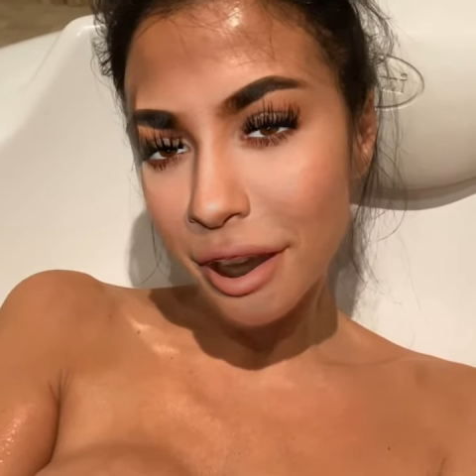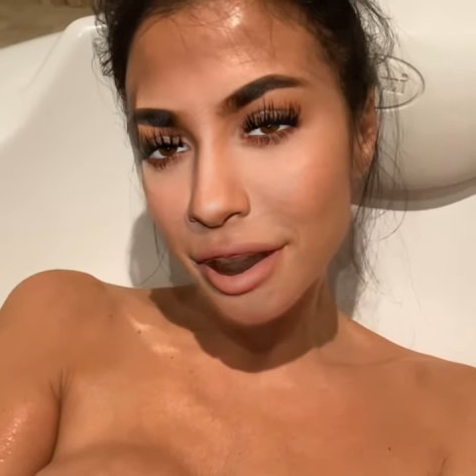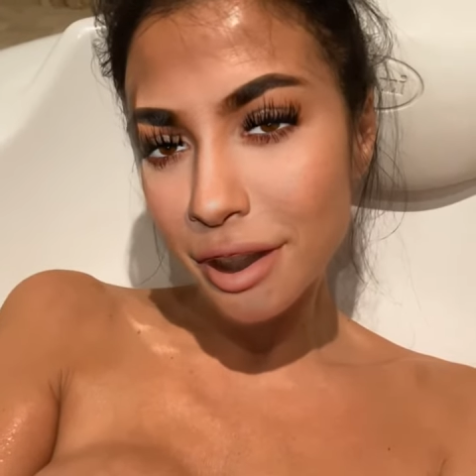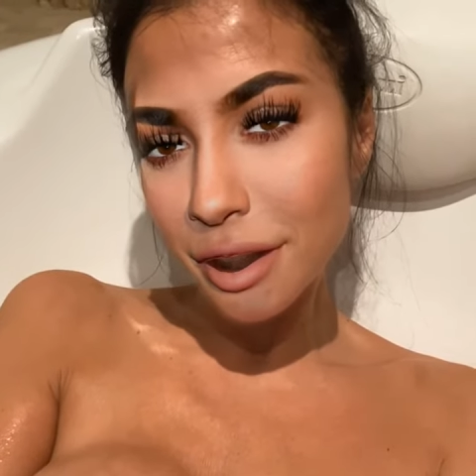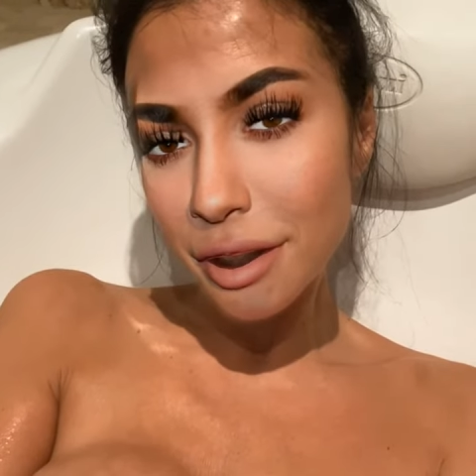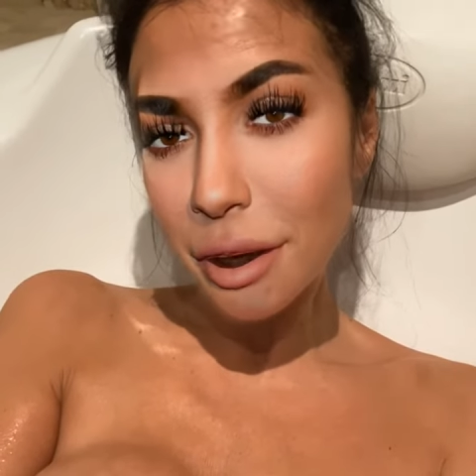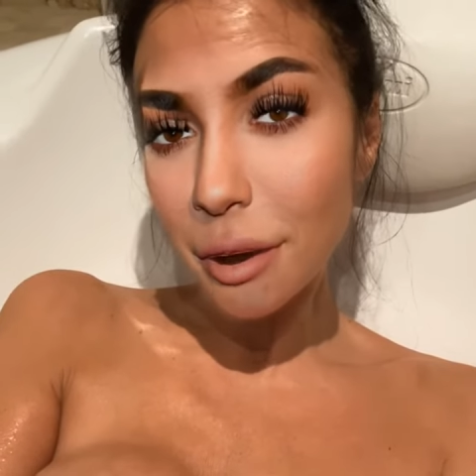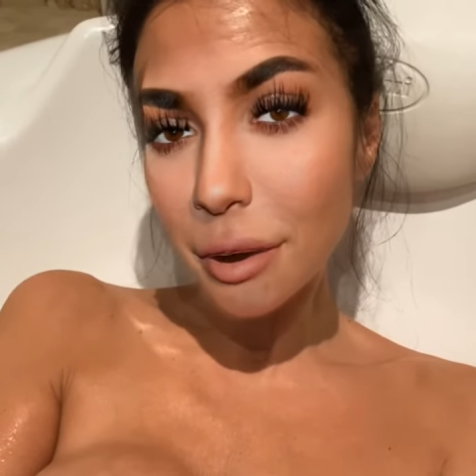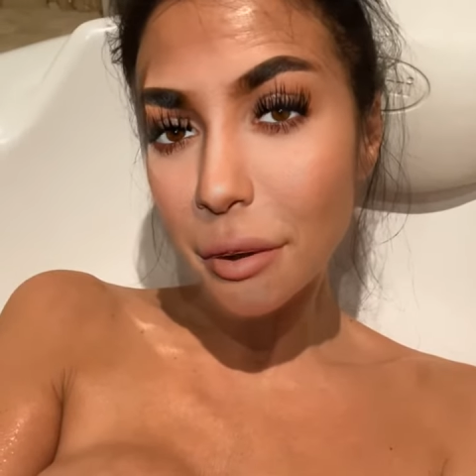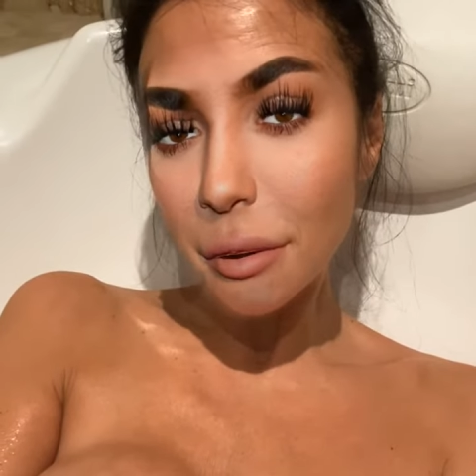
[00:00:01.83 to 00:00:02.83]

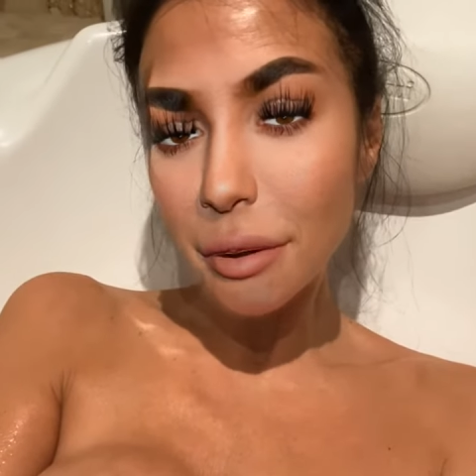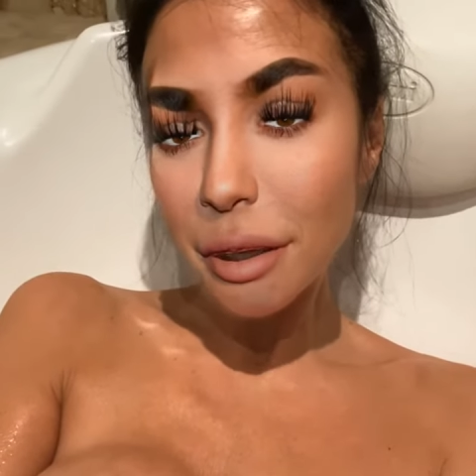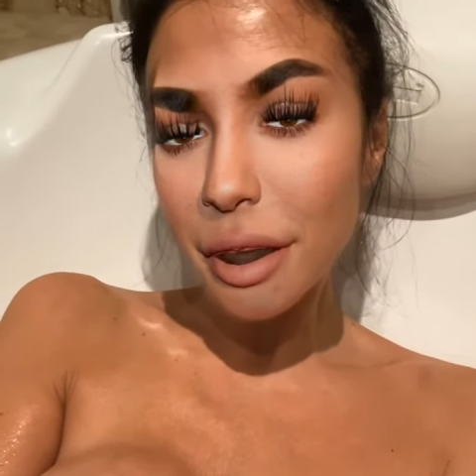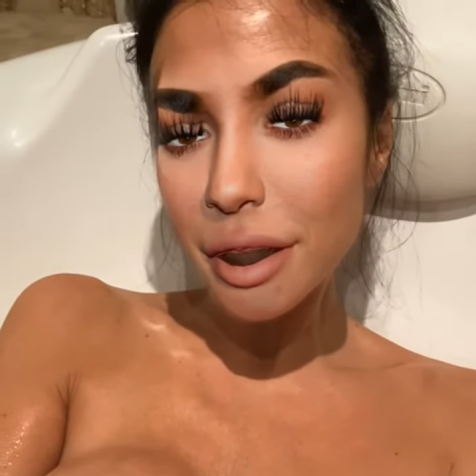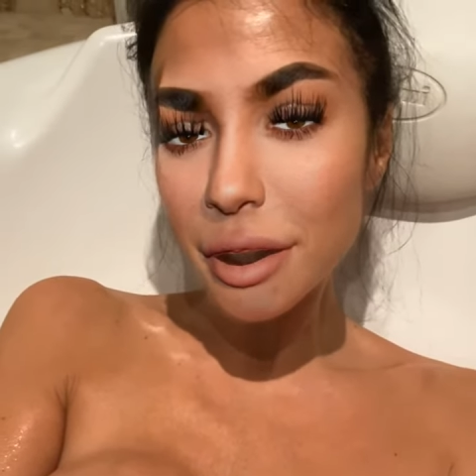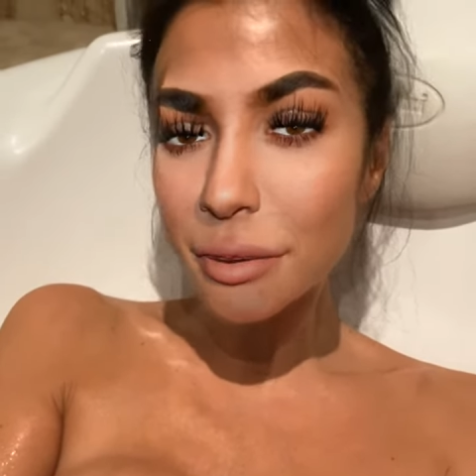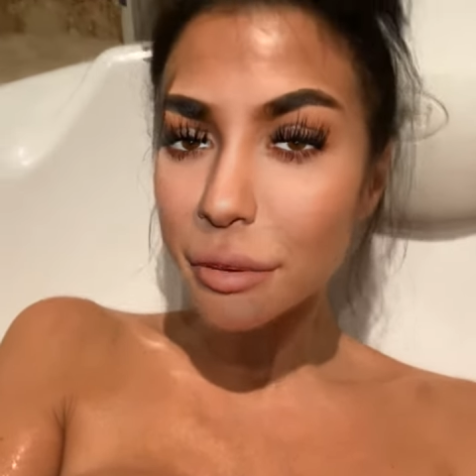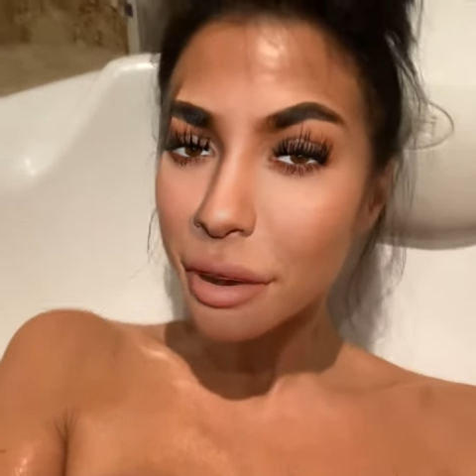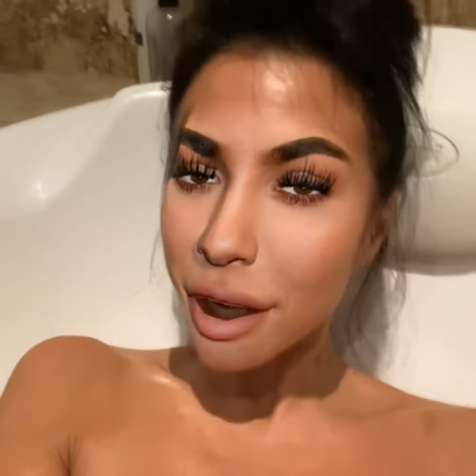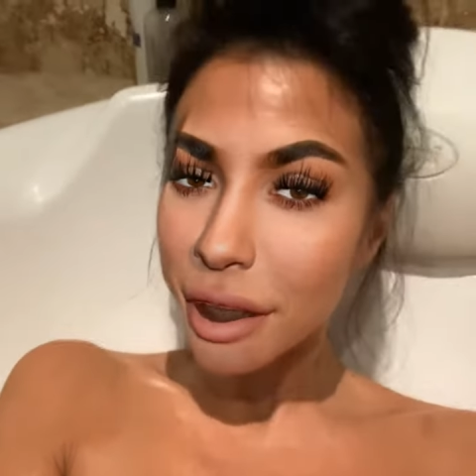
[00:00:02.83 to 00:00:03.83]
So it's
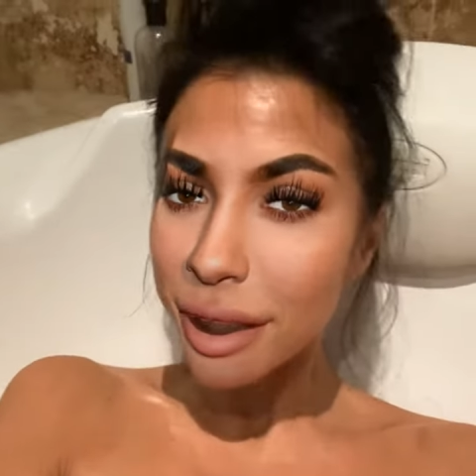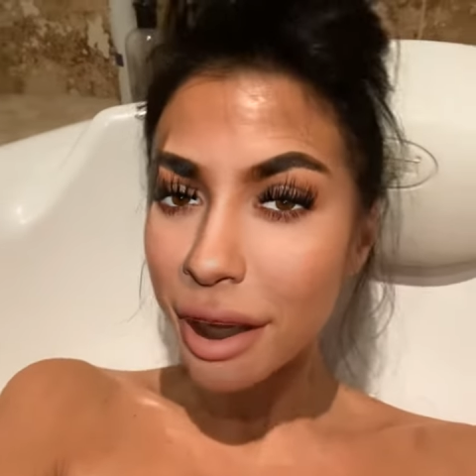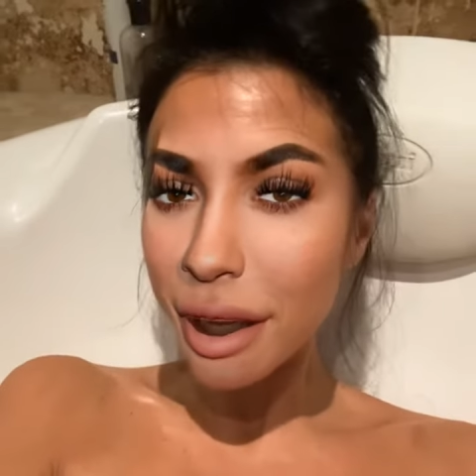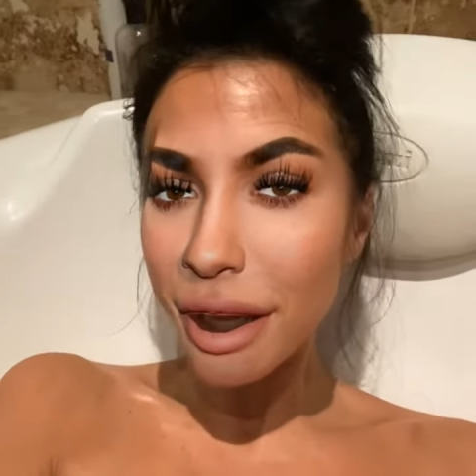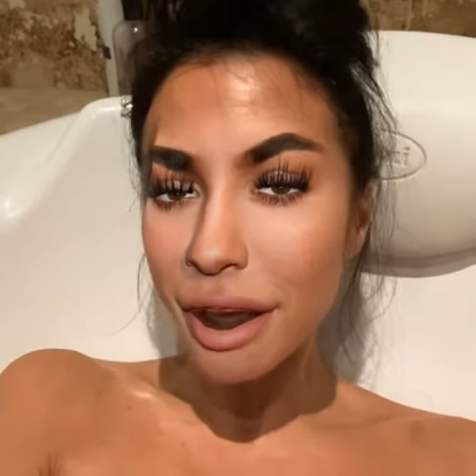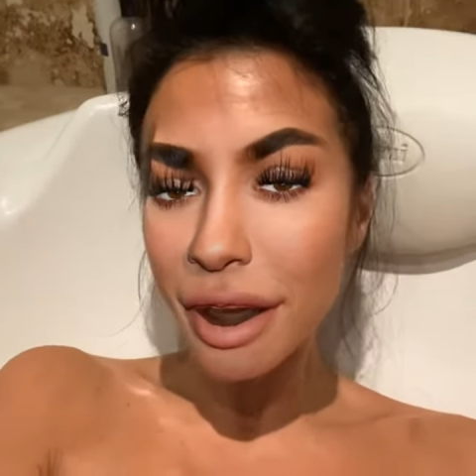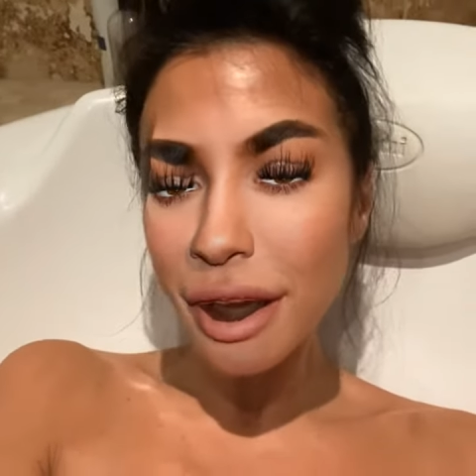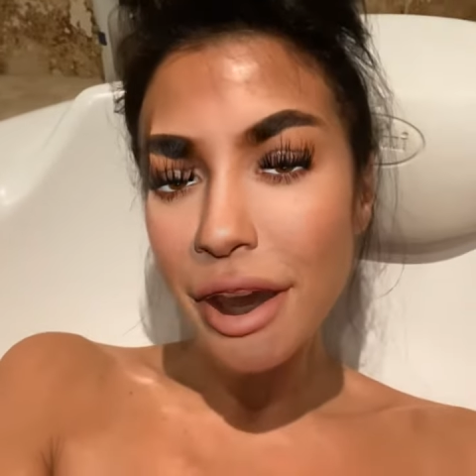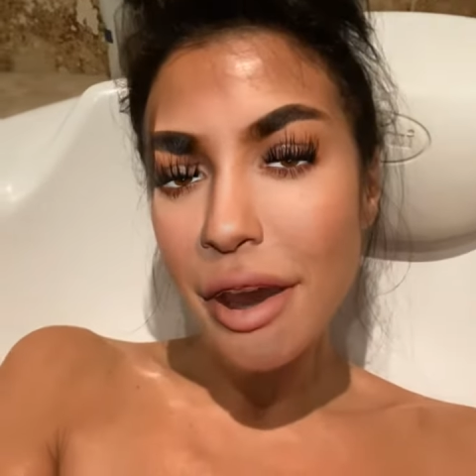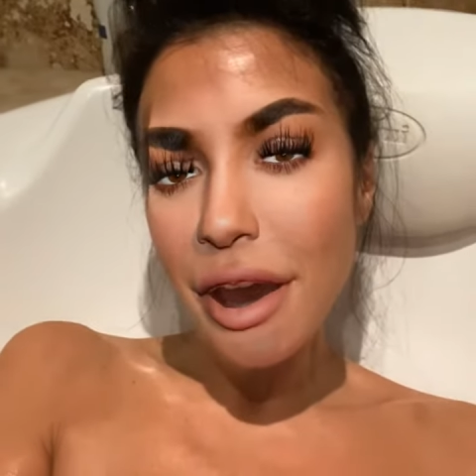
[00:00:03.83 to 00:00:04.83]
Friday